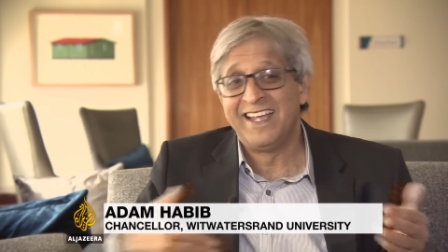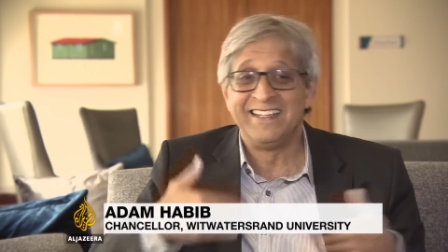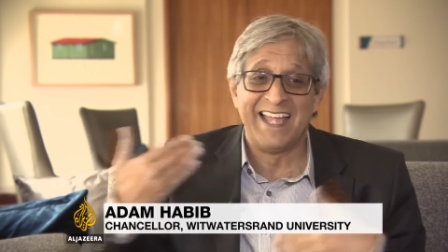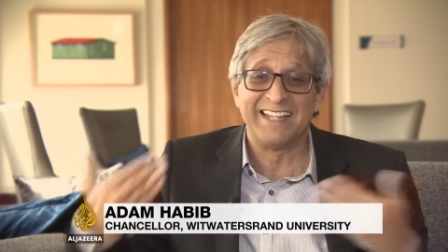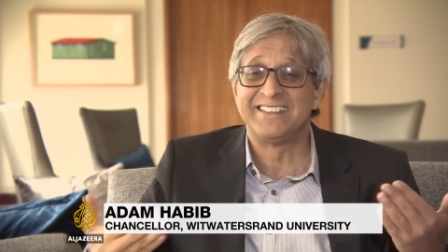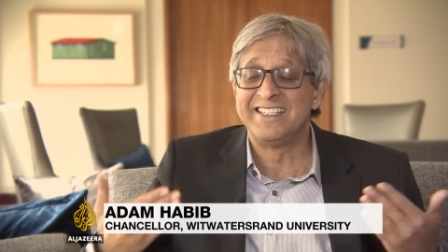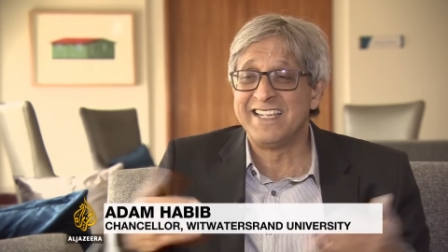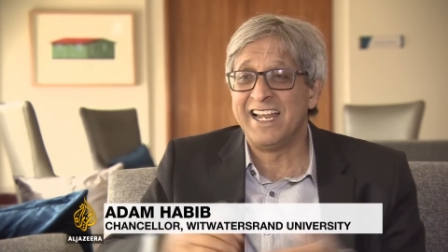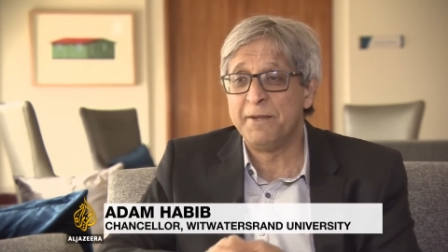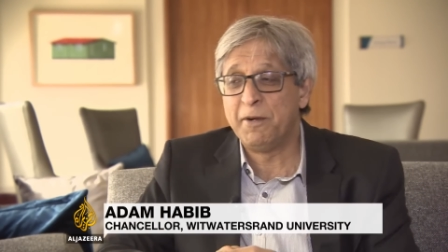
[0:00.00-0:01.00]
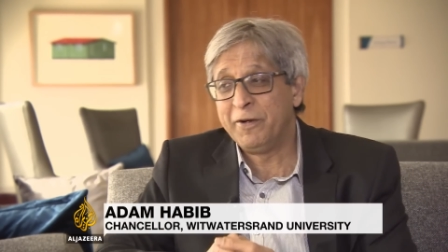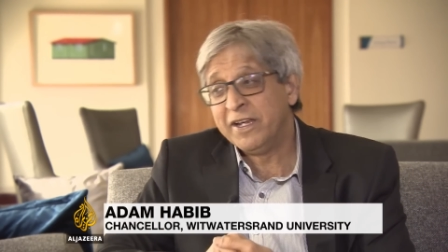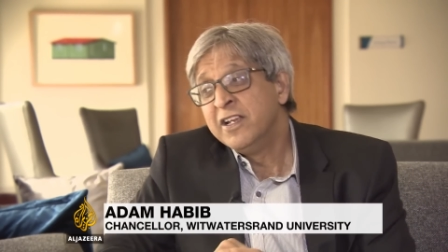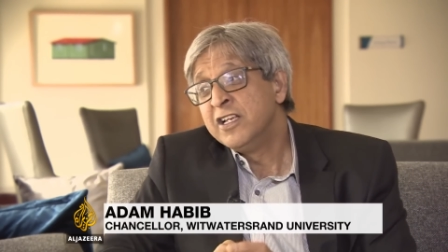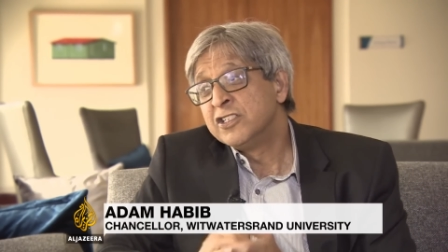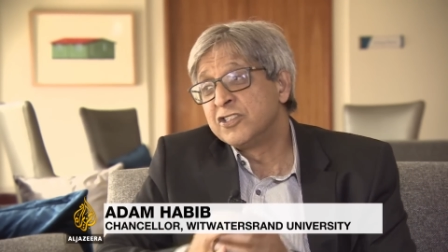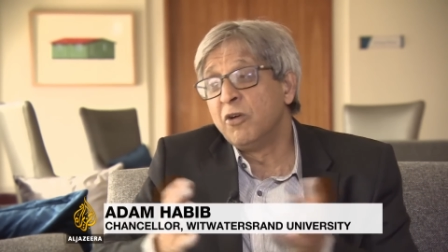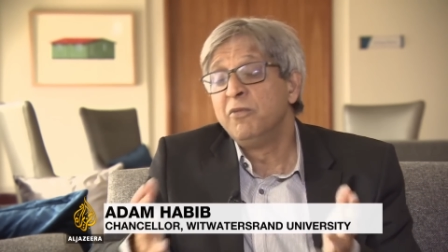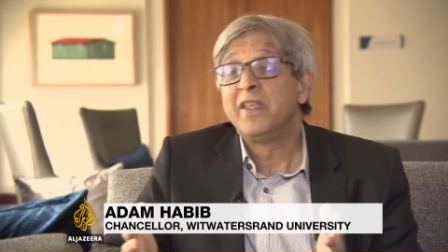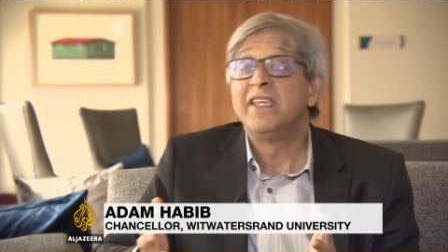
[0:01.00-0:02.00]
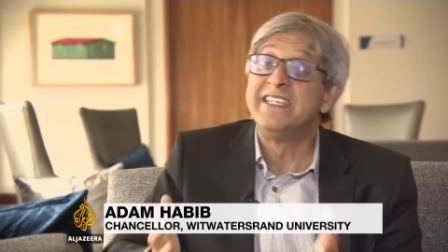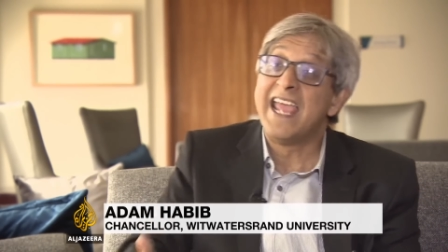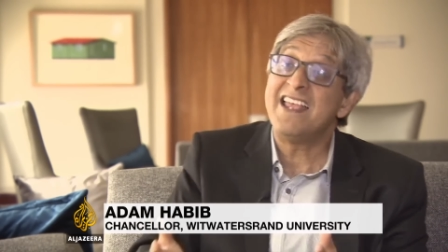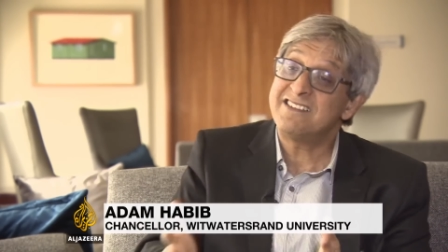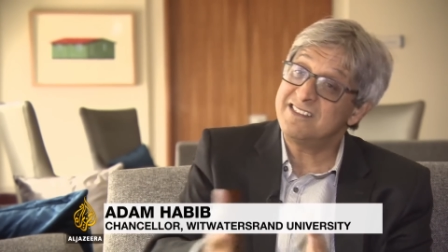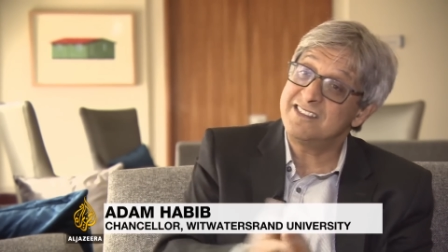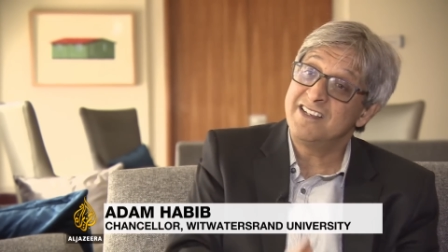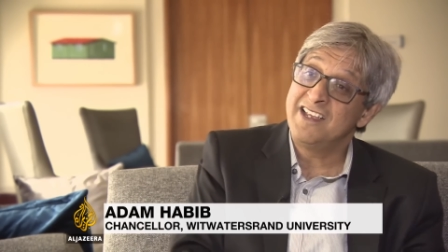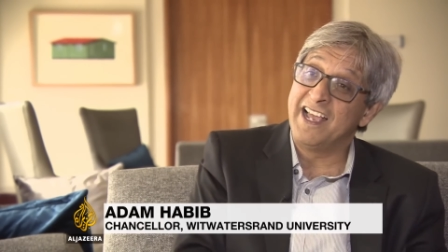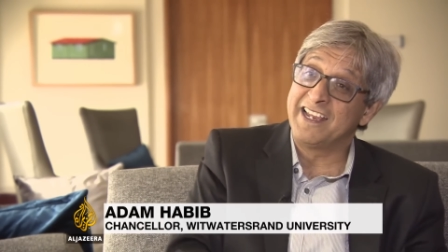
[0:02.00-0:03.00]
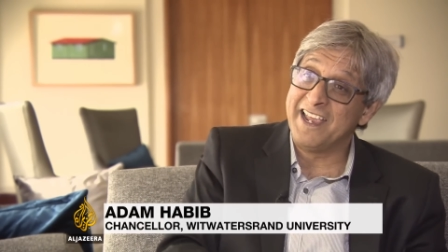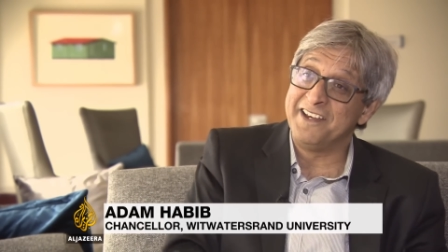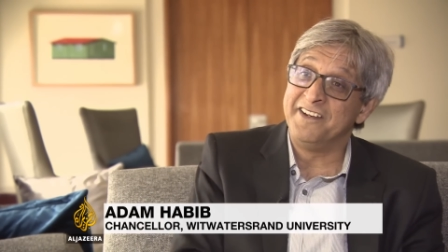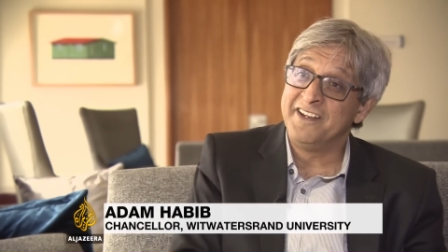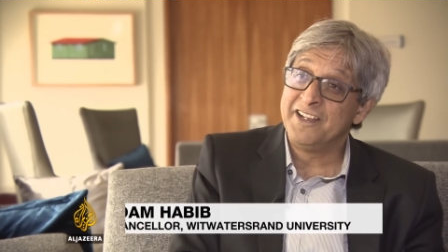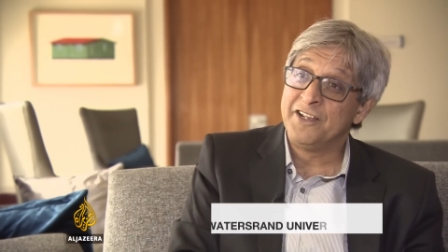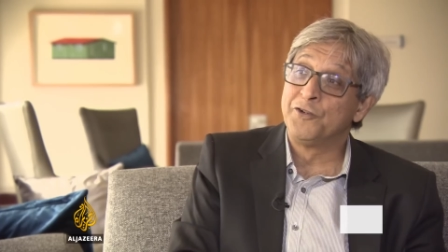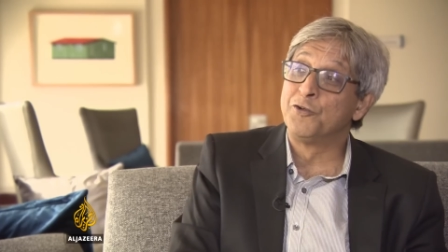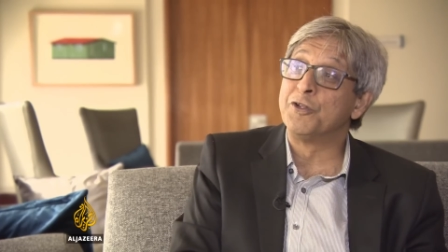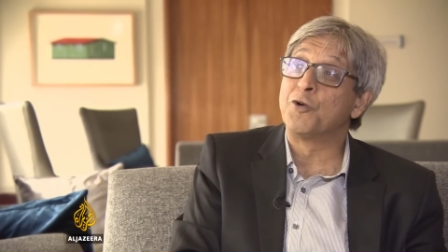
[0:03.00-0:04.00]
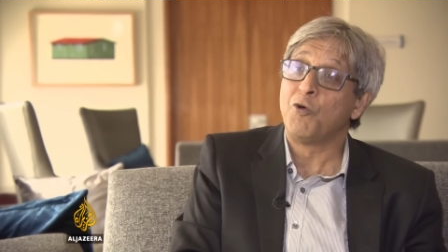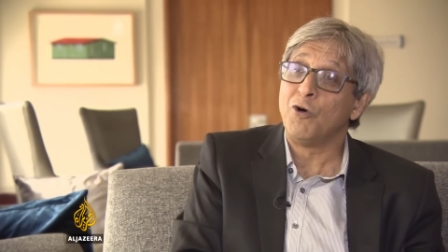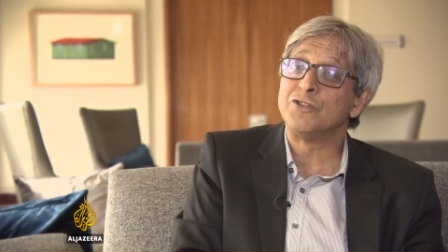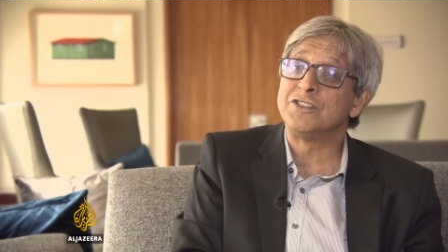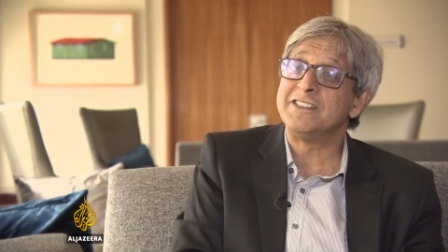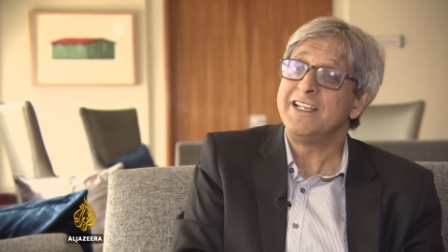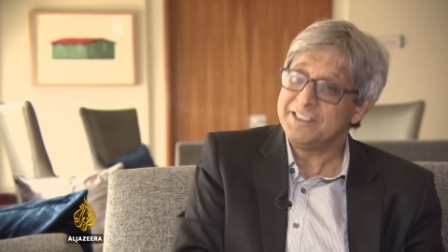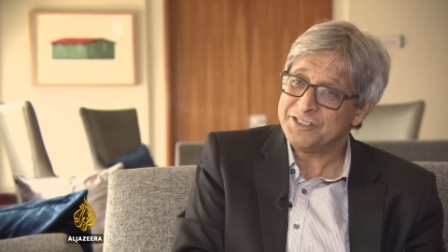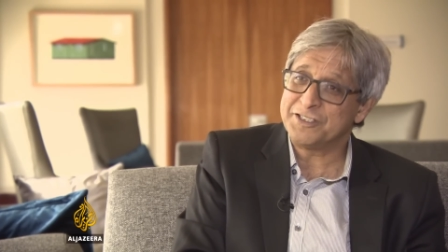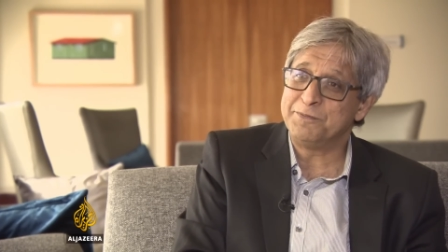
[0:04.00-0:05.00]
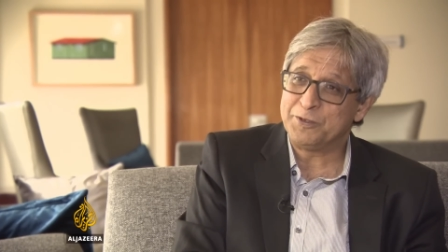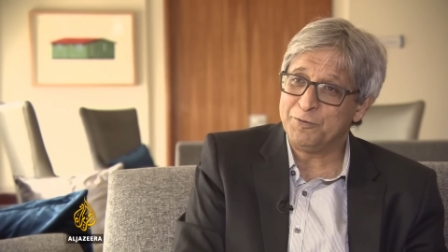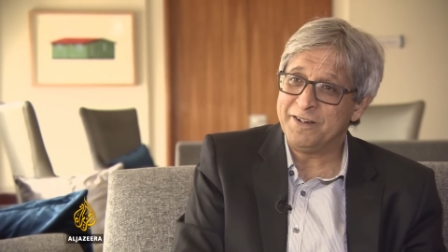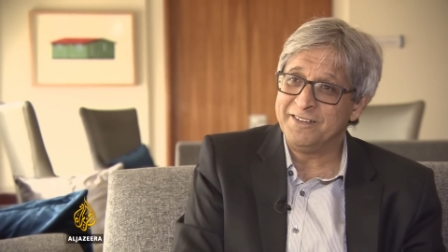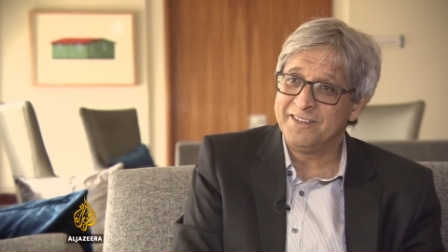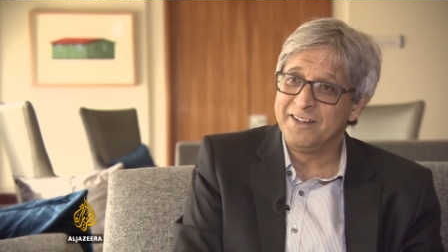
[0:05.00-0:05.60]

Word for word: And that's the dilemma we're in. So, yes, again, to the cause is a legitimate one.